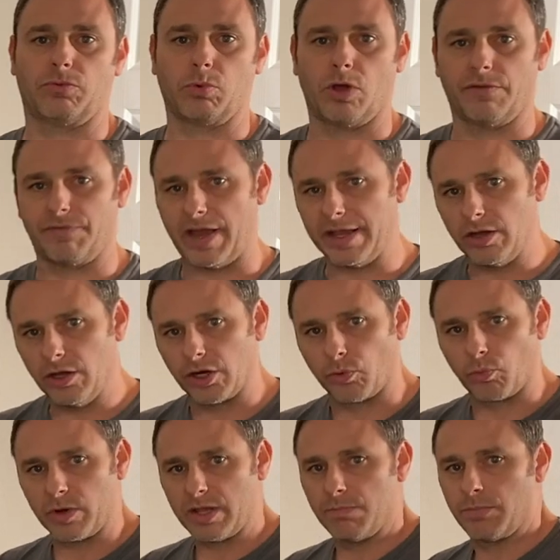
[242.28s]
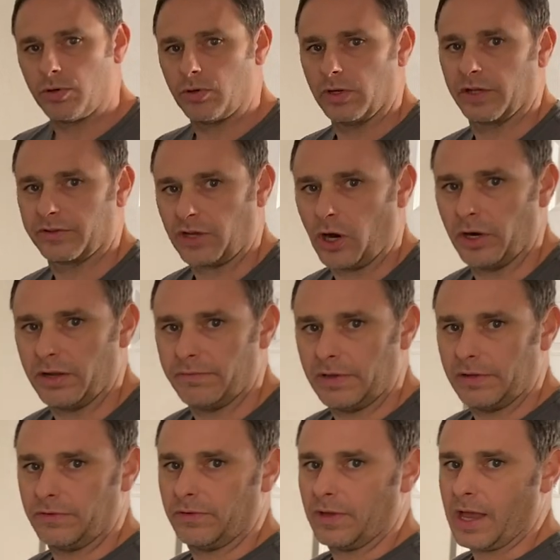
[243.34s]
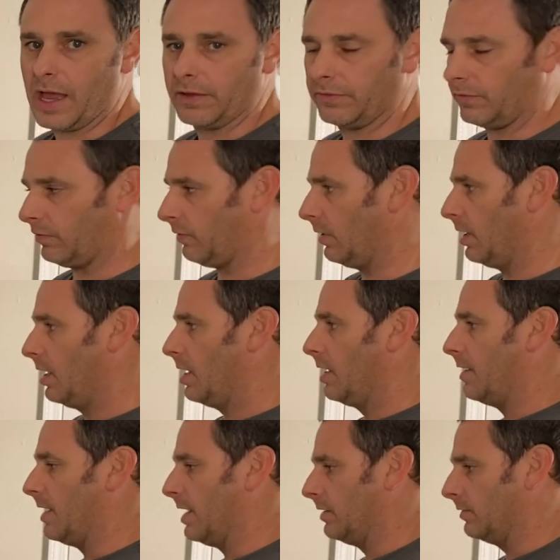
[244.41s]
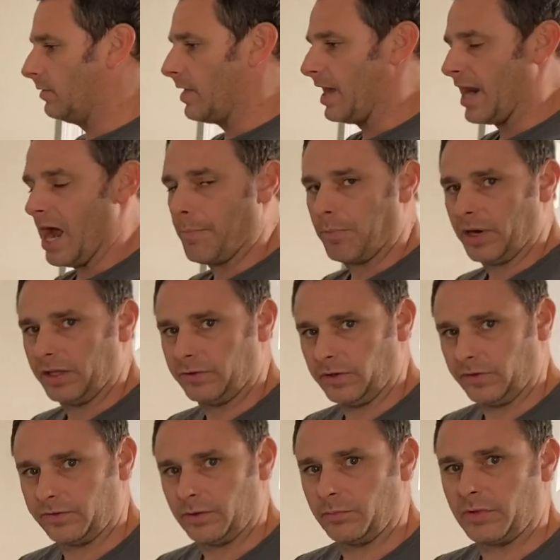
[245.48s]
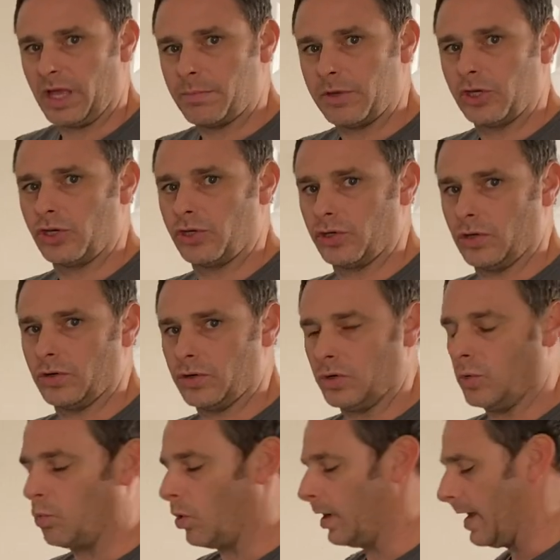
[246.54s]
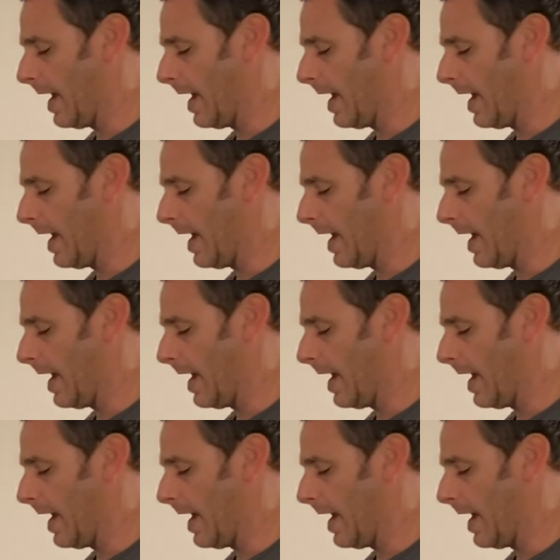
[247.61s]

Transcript: Well, if I go to reboot Atari VCS into that operating system, let me show you what